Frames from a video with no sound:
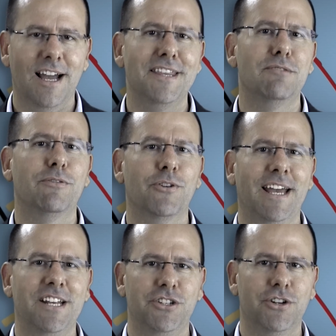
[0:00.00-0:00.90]
And then we've got
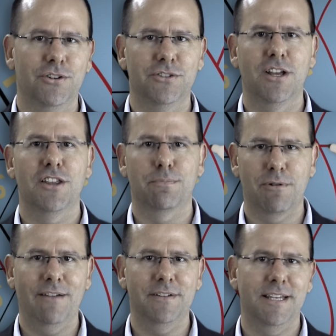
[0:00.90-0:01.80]
NGOs, the
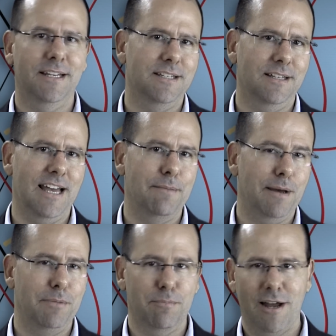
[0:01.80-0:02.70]
private sector, and
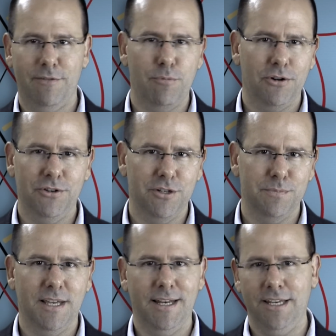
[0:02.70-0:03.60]
public-private
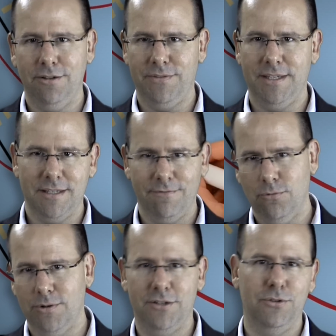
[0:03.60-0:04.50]
partnerships, and any of these can
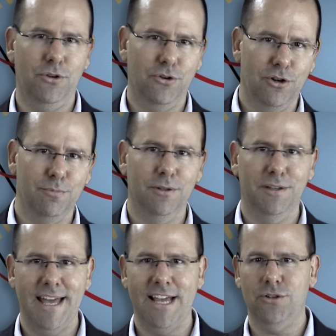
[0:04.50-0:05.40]
fall into global,
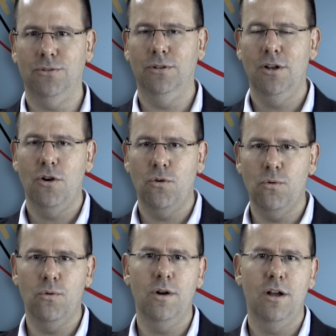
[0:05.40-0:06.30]
national,
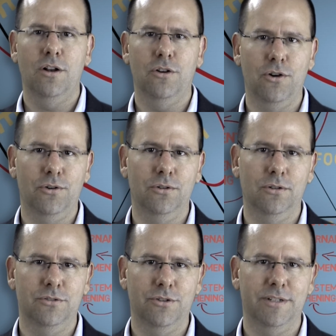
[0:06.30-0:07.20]
or
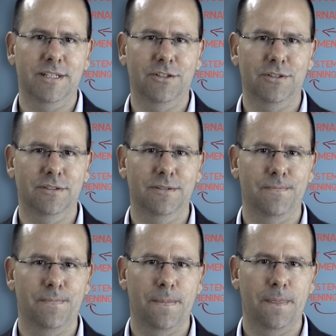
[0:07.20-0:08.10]
local jurisdictions.
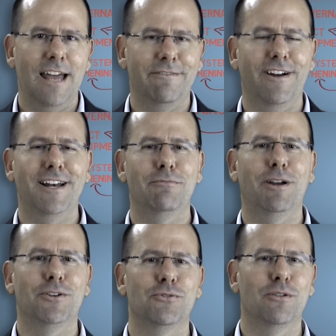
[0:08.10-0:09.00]
And finally, we're
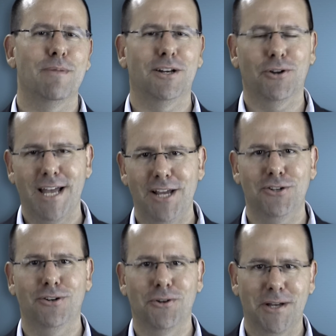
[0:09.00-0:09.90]
going to talk about
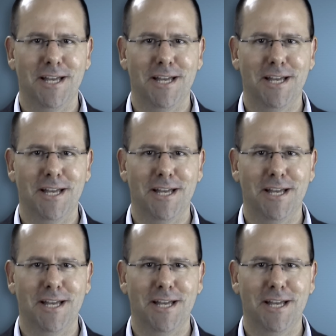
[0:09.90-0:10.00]
location,